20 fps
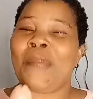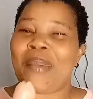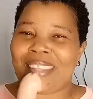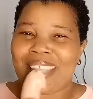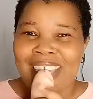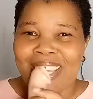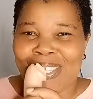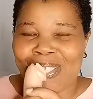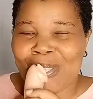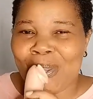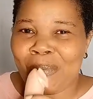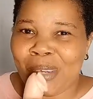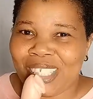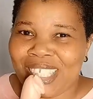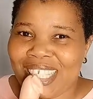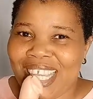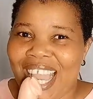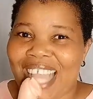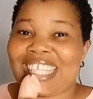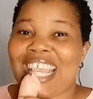But thank you so
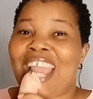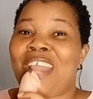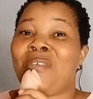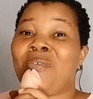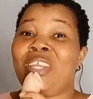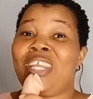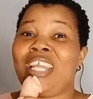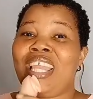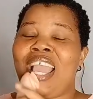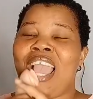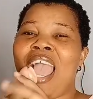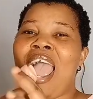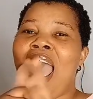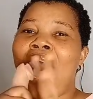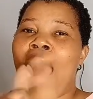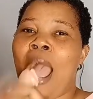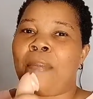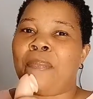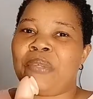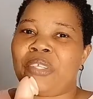much, guys. I really
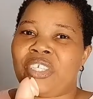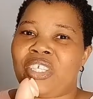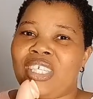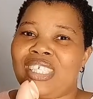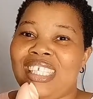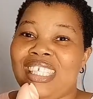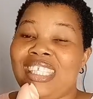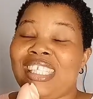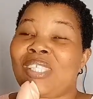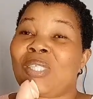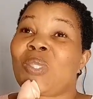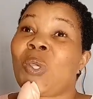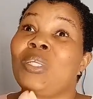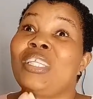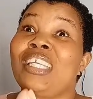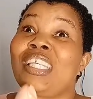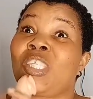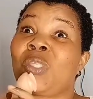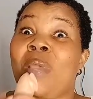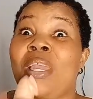appreciate it. So
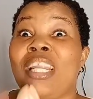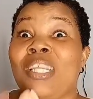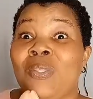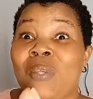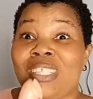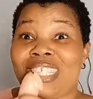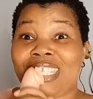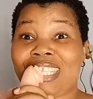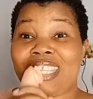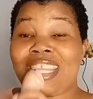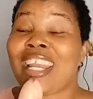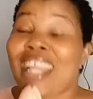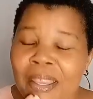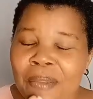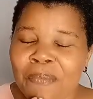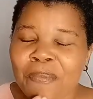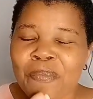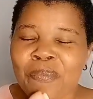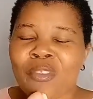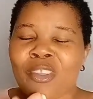this
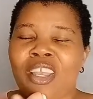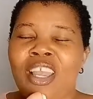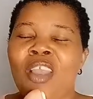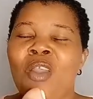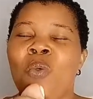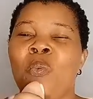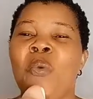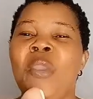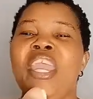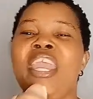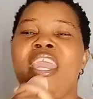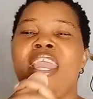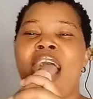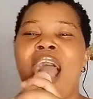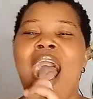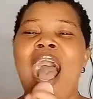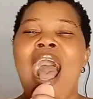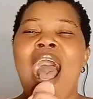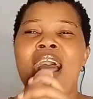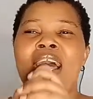2023,
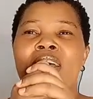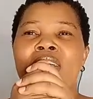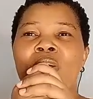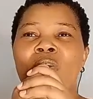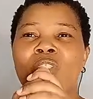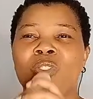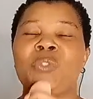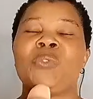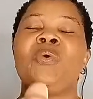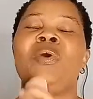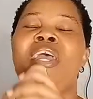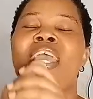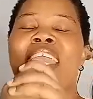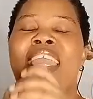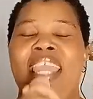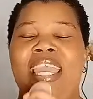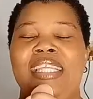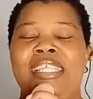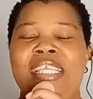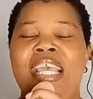we are to
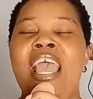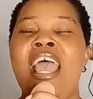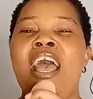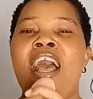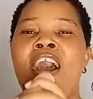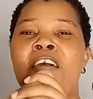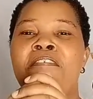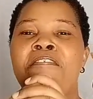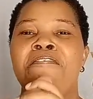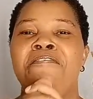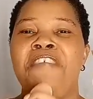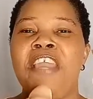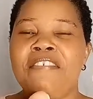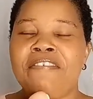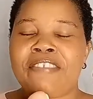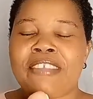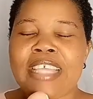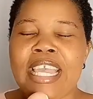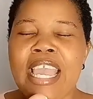hit a 50